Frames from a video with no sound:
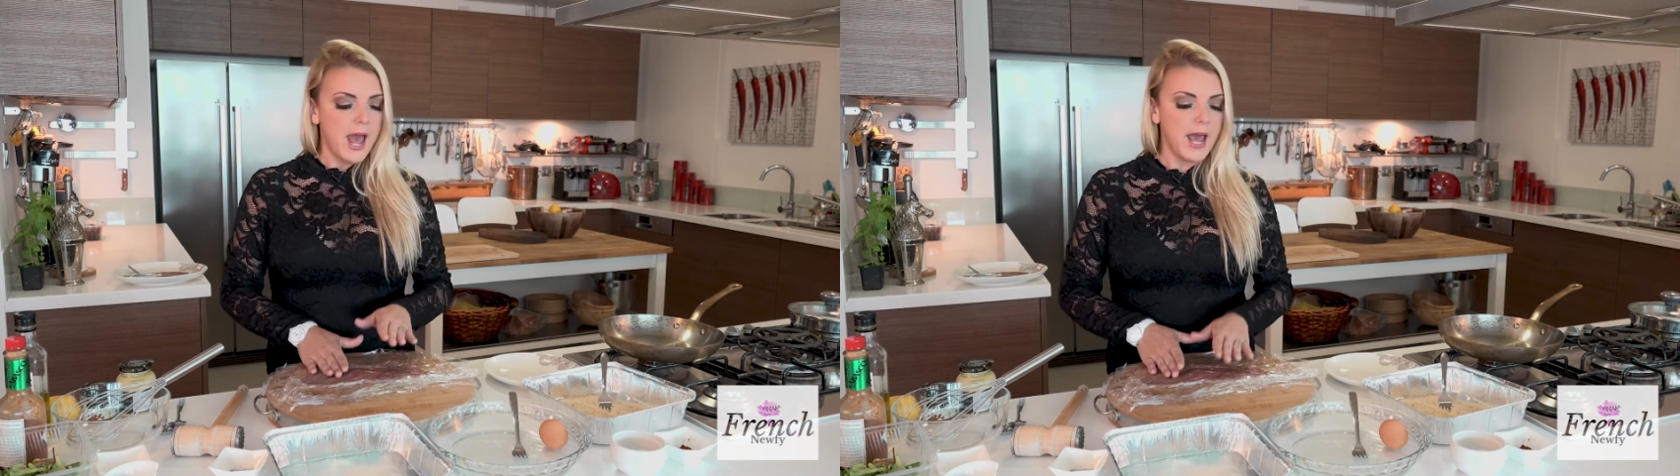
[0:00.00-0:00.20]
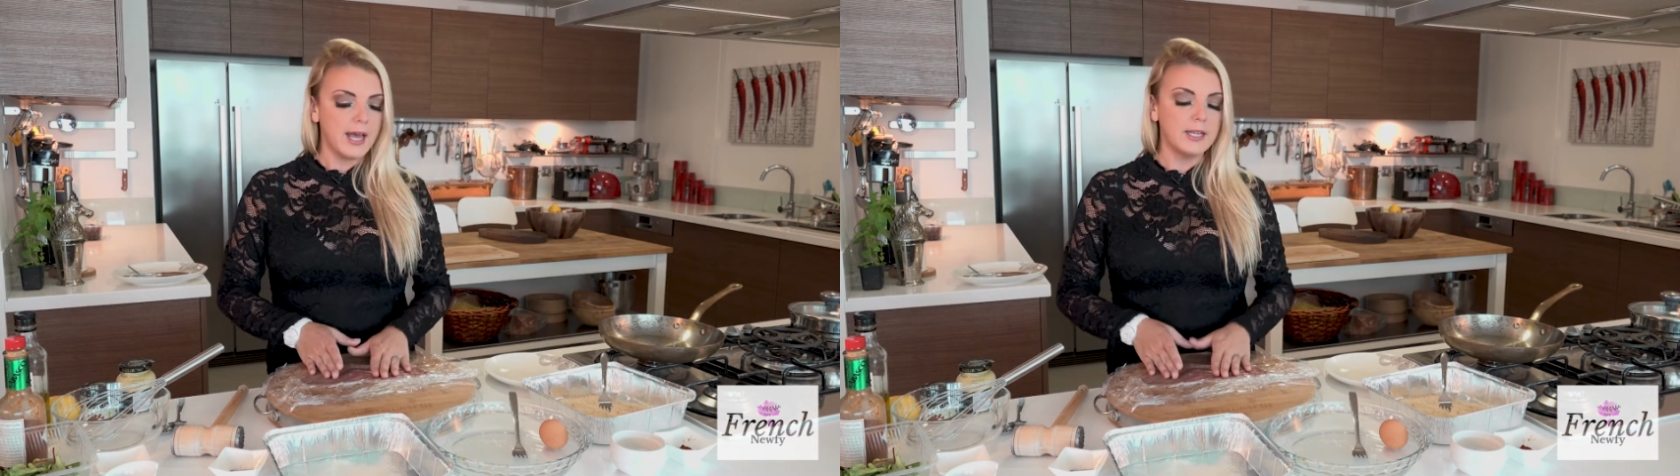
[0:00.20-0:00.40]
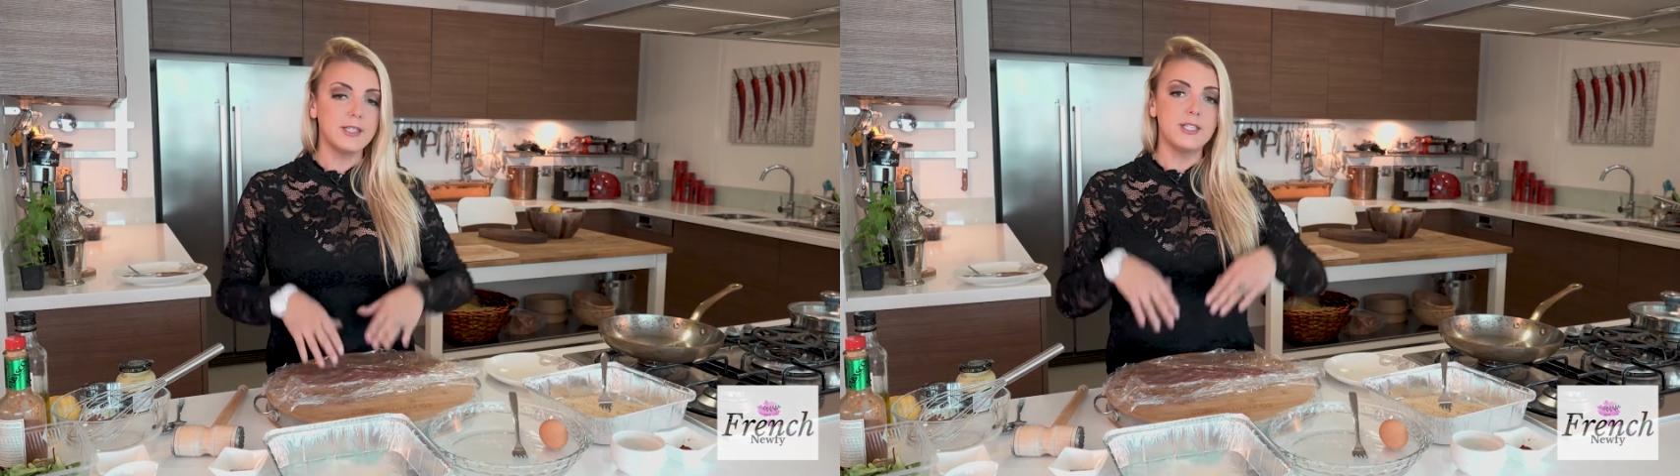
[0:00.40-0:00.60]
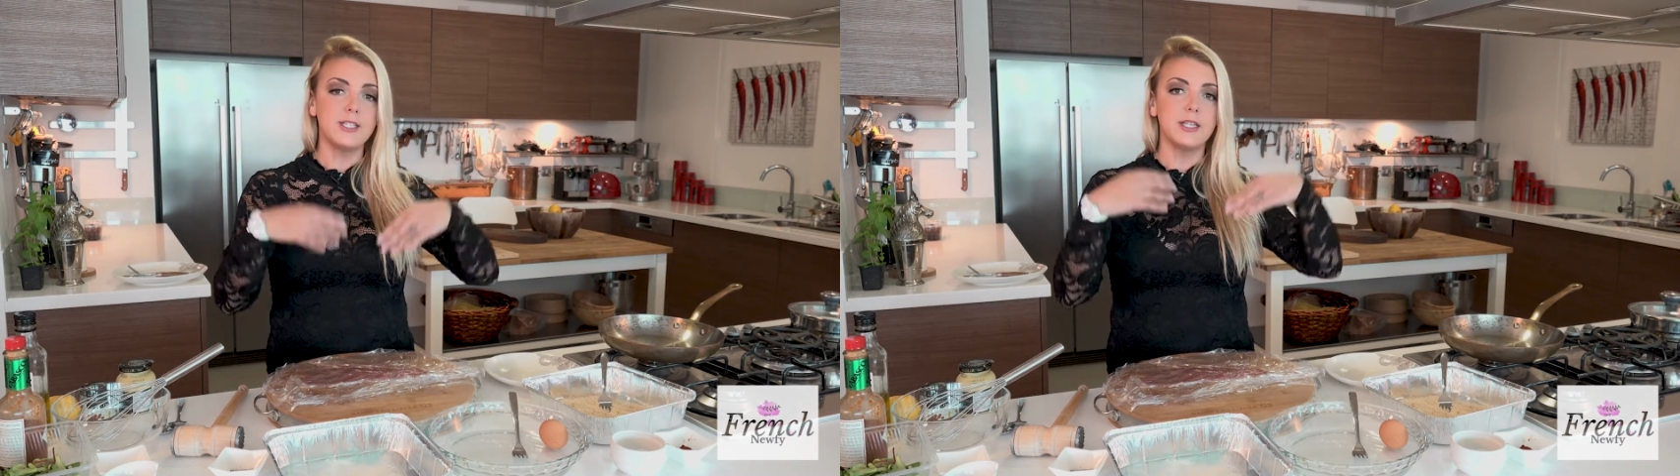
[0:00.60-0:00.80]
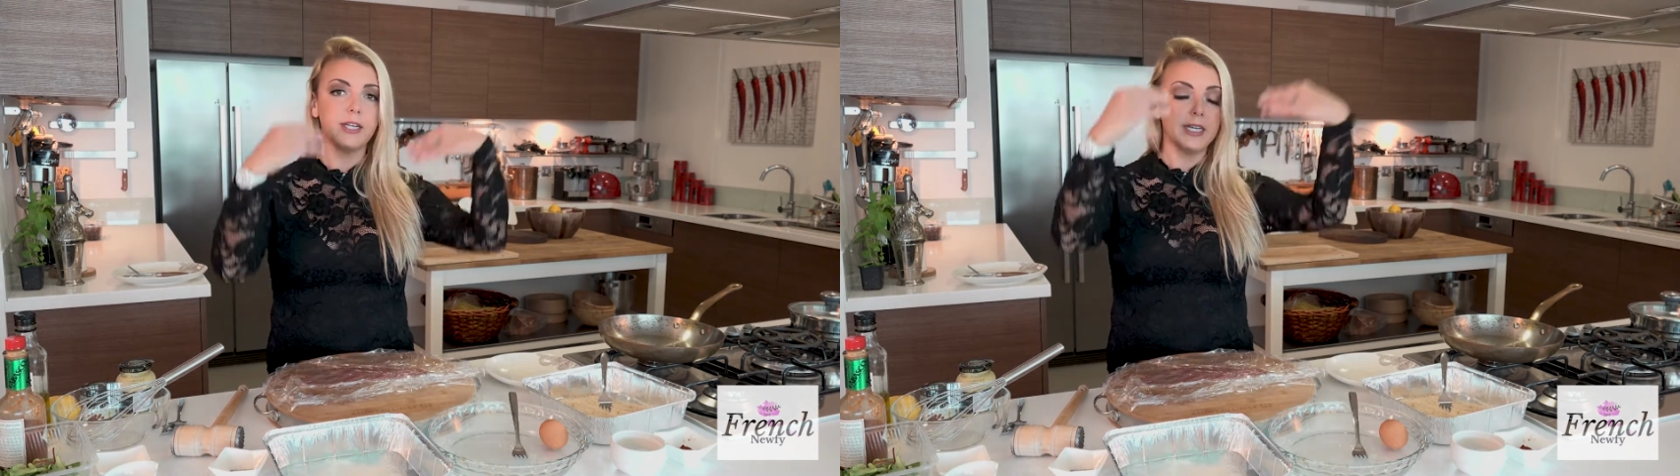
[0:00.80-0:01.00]
and
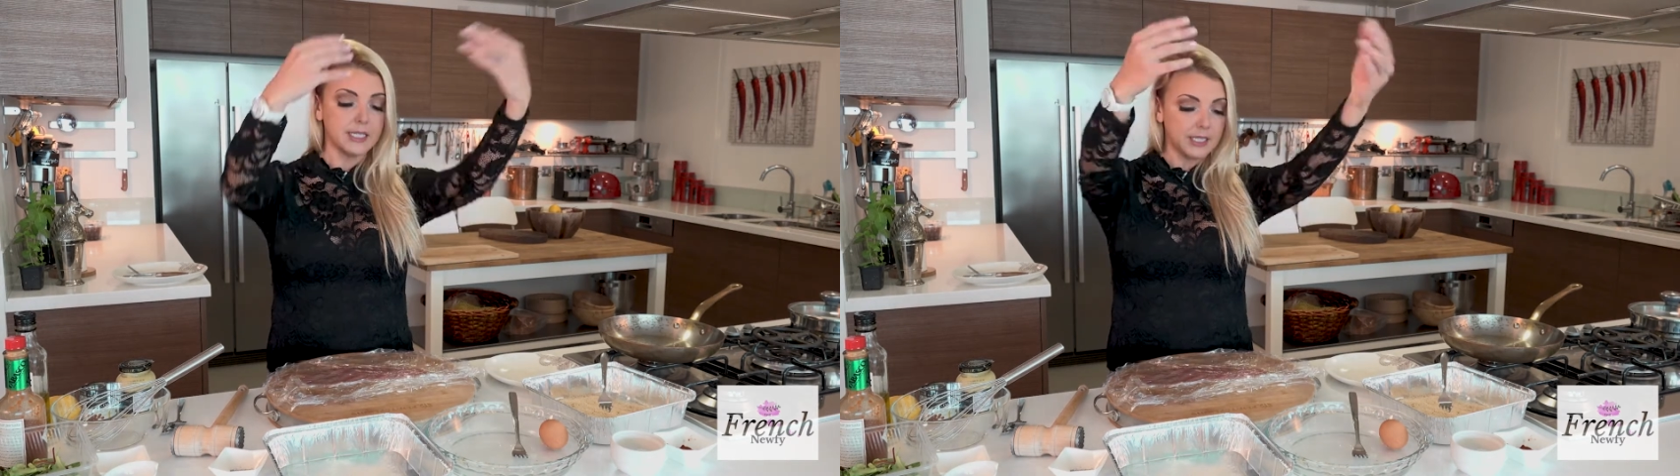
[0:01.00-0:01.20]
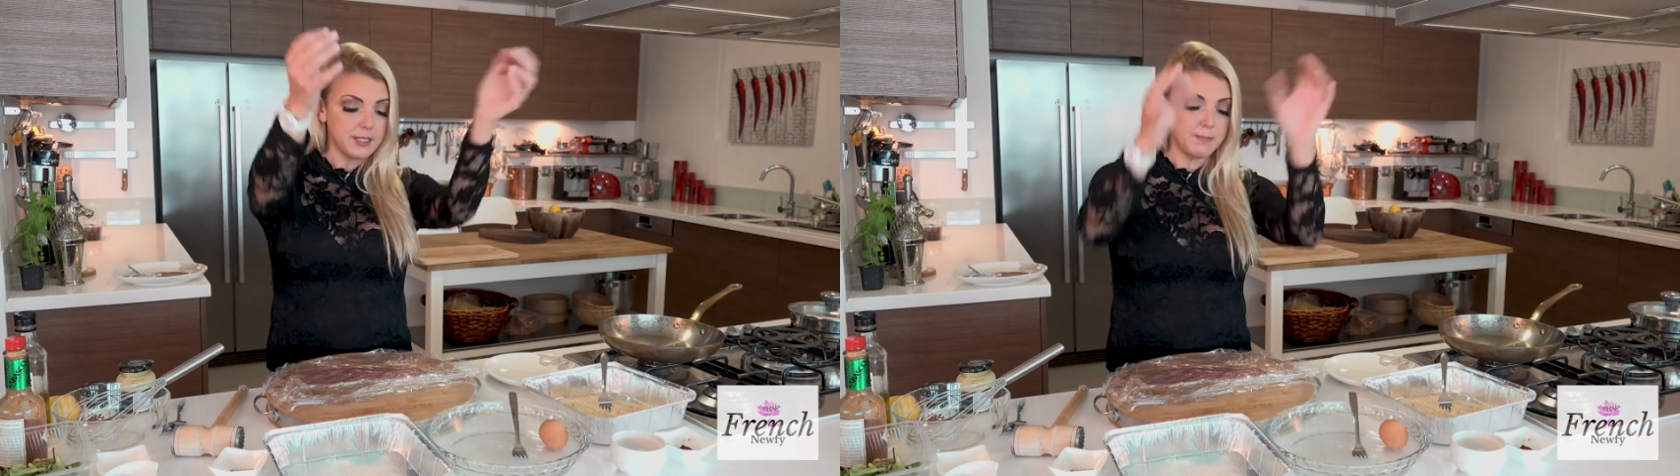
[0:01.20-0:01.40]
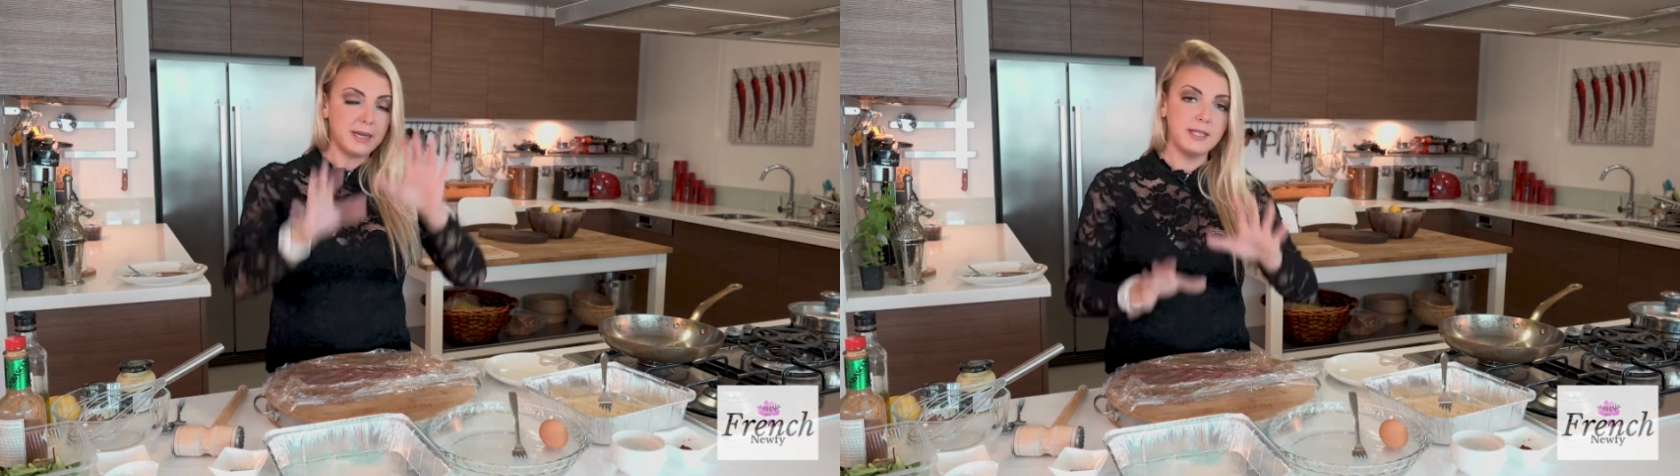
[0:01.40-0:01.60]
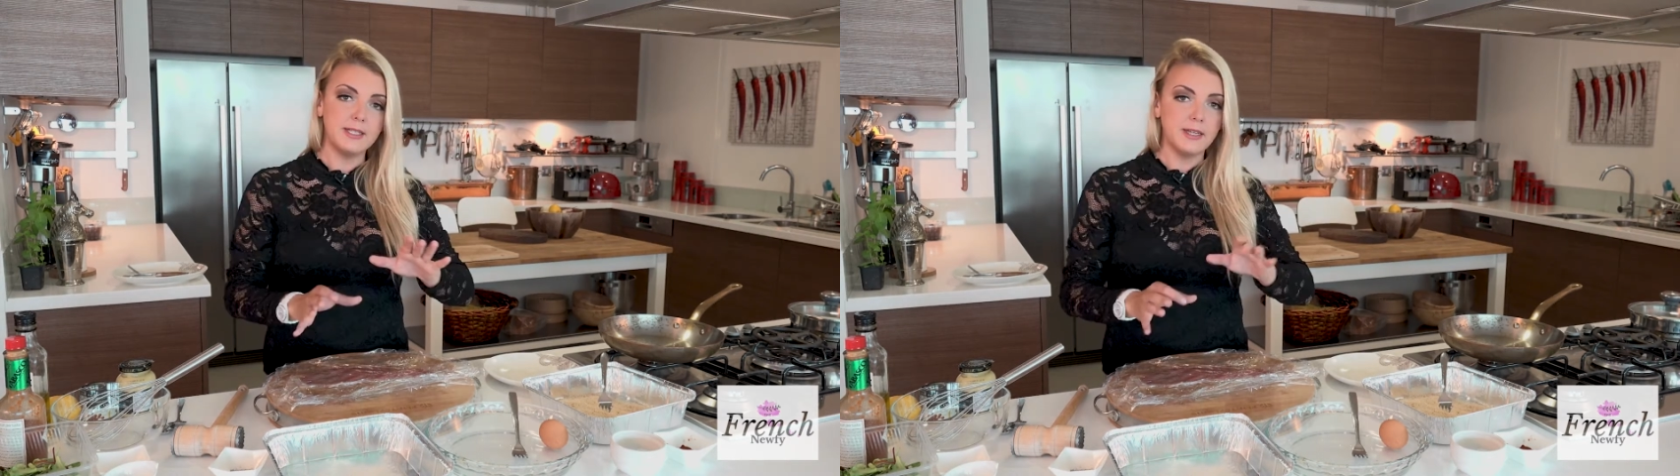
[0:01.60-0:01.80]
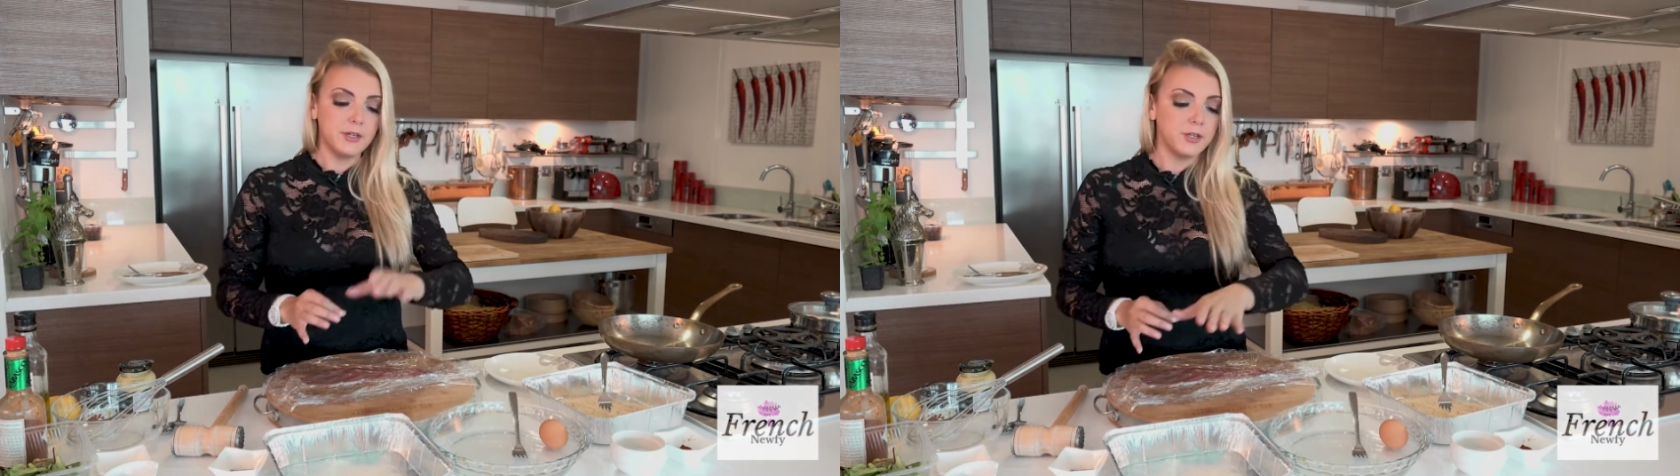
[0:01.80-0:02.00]
it's
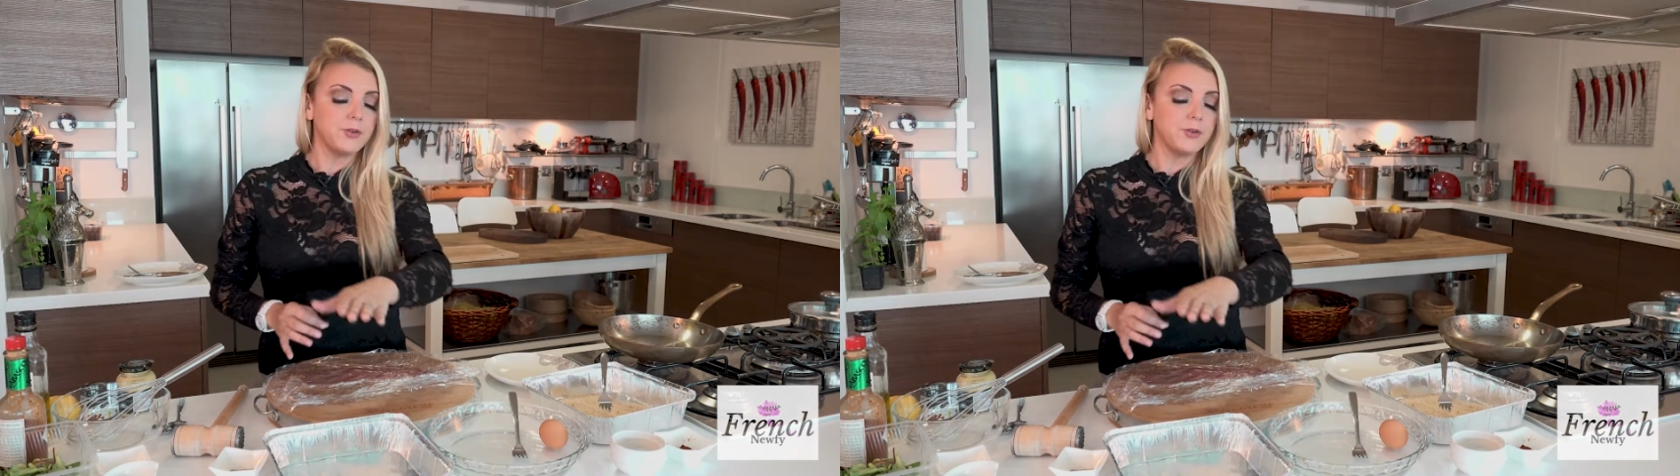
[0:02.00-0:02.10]
basic.